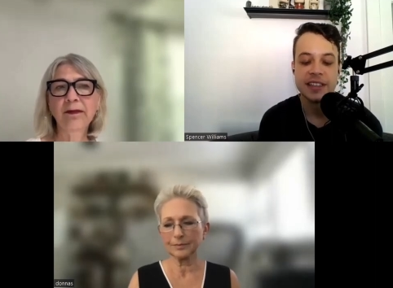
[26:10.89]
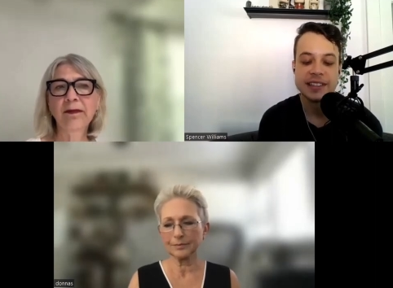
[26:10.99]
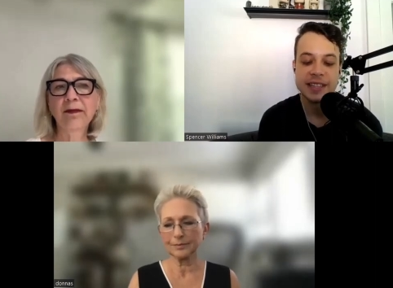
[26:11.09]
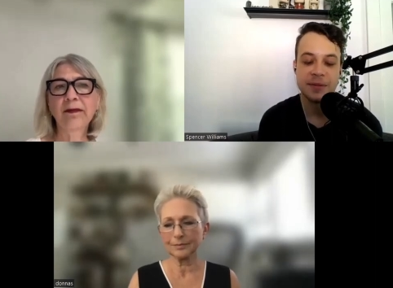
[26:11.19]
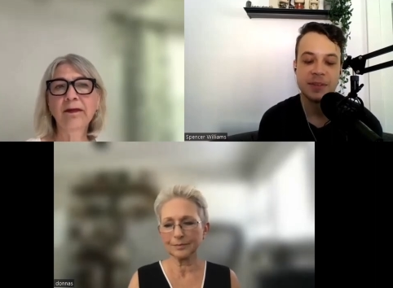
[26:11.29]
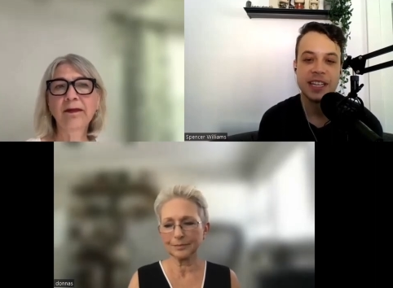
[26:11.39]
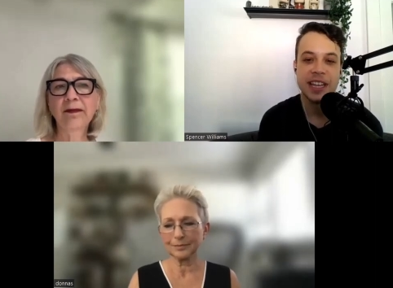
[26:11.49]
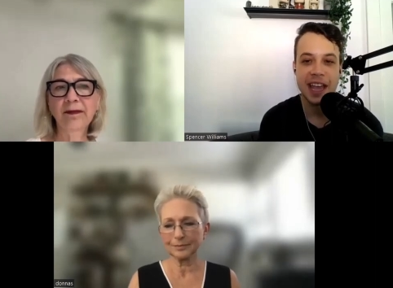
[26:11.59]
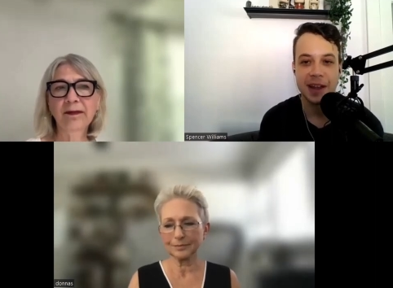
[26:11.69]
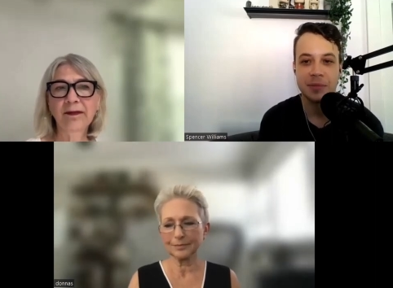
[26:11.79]

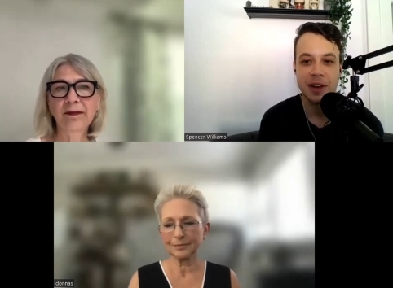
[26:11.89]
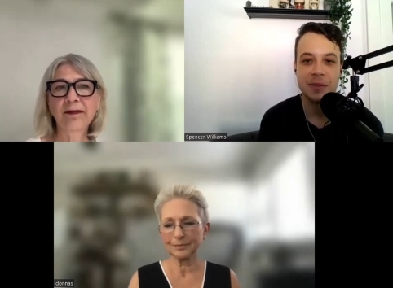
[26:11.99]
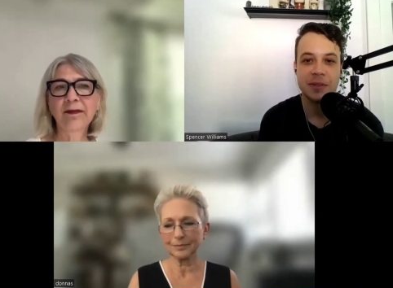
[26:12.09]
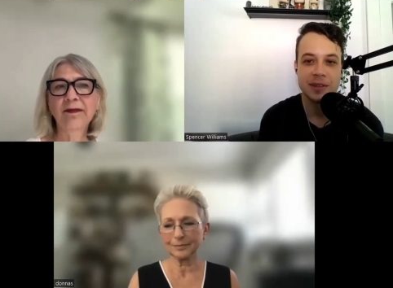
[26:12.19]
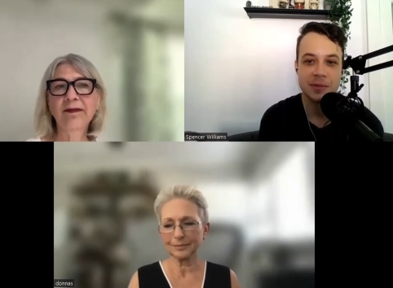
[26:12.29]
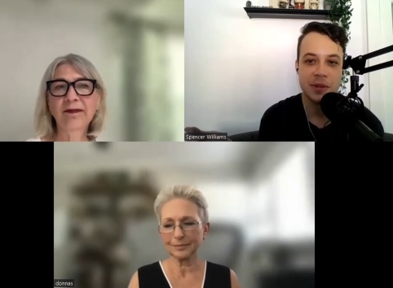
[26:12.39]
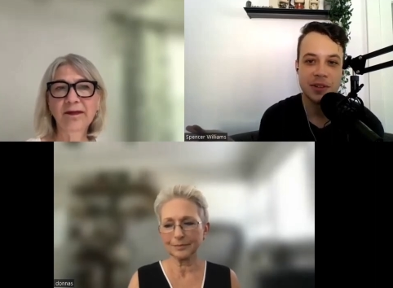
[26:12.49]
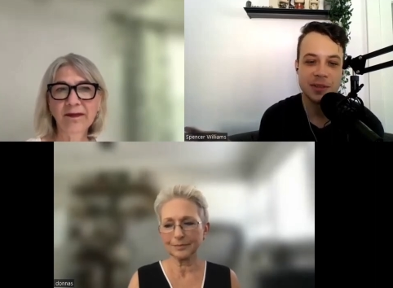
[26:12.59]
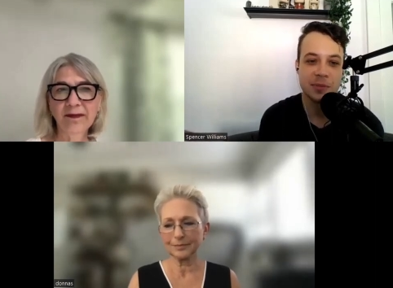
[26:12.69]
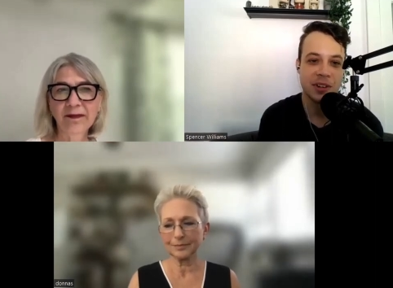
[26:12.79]
Speaker 1: safely, and probably what's
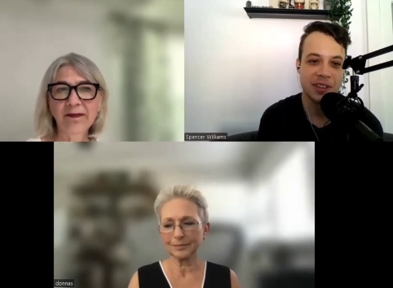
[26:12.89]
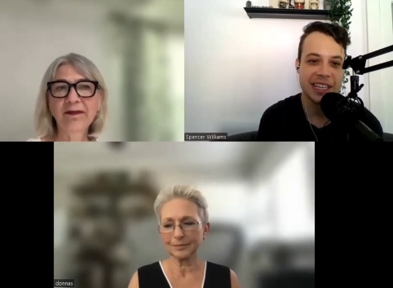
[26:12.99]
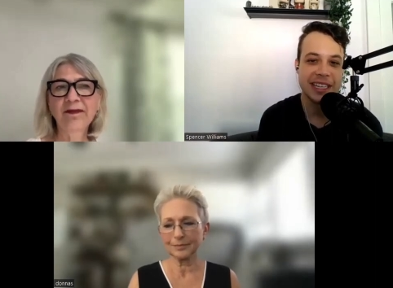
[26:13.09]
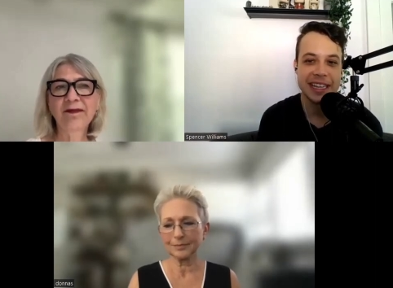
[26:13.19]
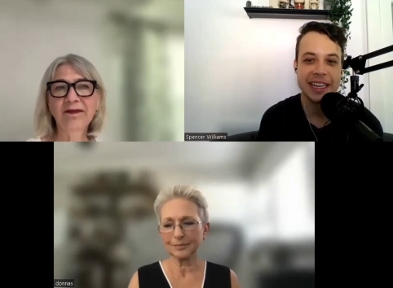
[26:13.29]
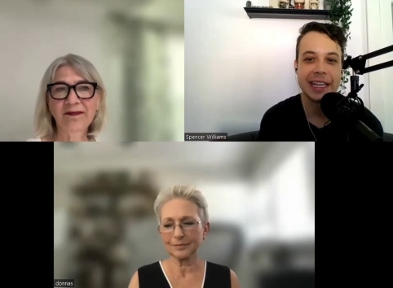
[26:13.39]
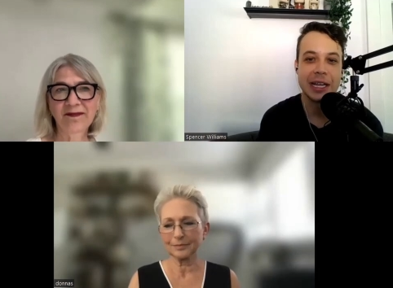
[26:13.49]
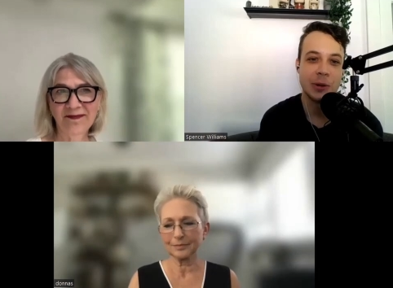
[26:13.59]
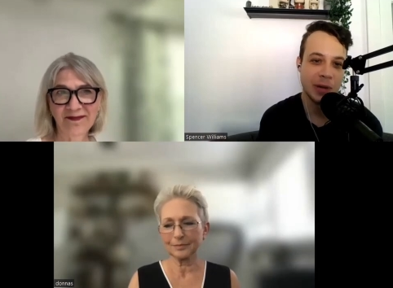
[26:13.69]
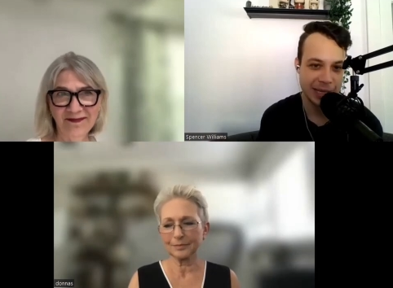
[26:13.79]
most importantly, in a
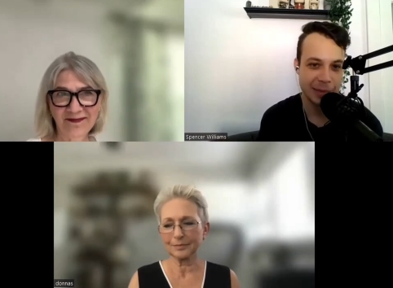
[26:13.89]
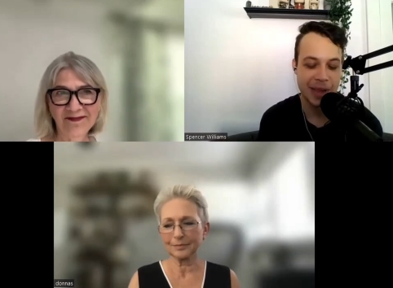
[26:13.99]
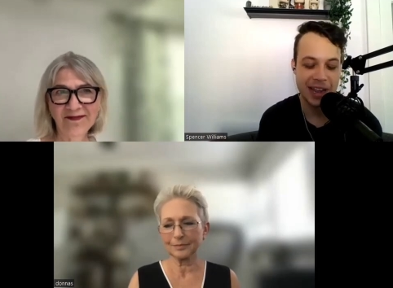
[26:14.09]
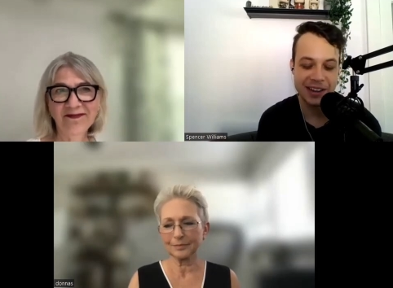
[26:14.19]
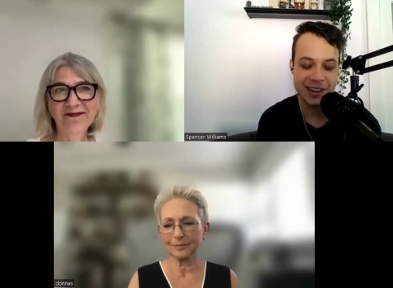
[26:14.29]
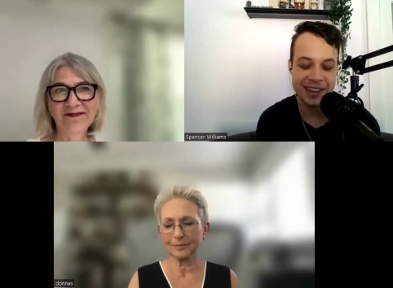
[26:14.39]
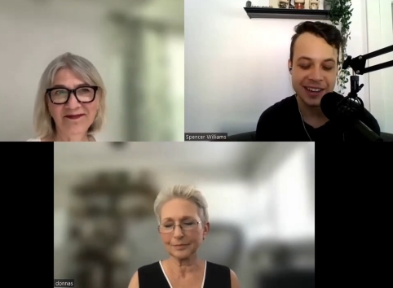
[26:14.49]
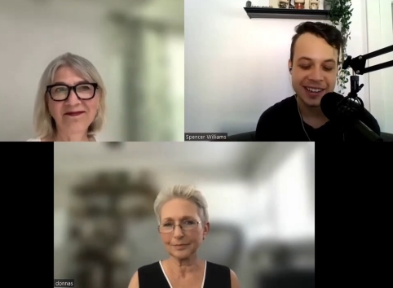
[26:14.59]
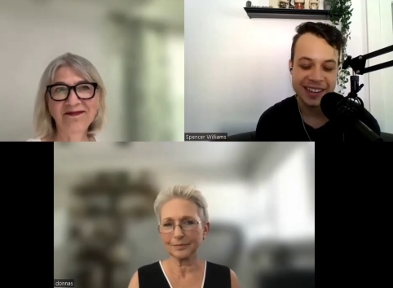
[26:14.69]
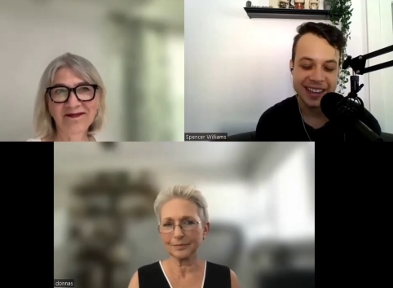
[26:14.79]
quick matter.
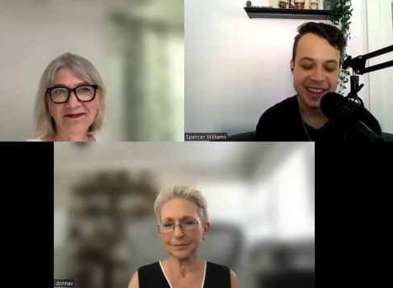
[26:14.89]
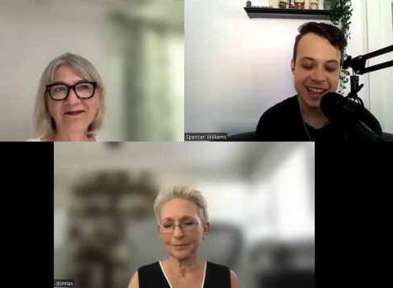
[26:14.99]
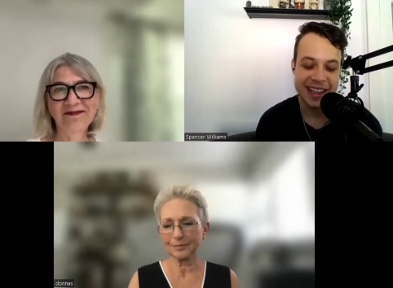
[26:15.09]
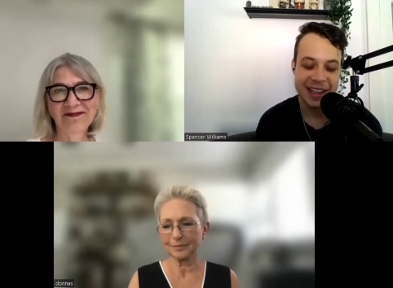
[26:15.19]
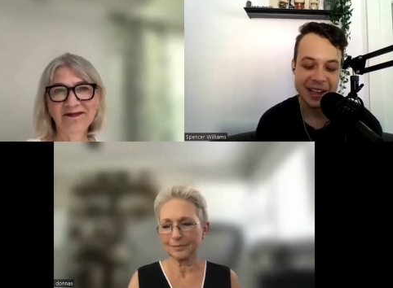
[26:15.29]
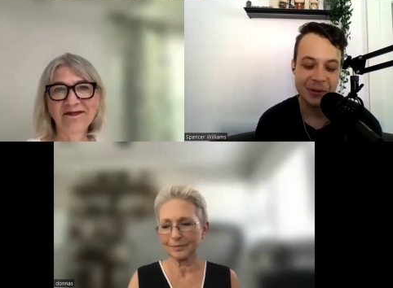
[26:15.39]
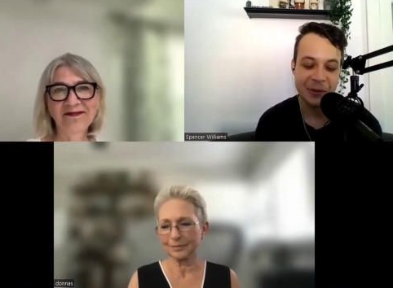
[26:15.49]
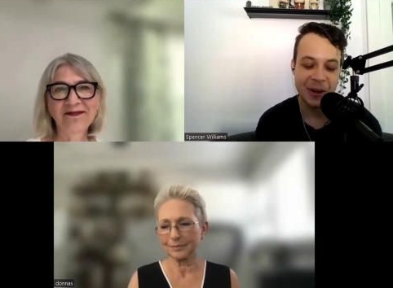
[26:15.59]
Uh,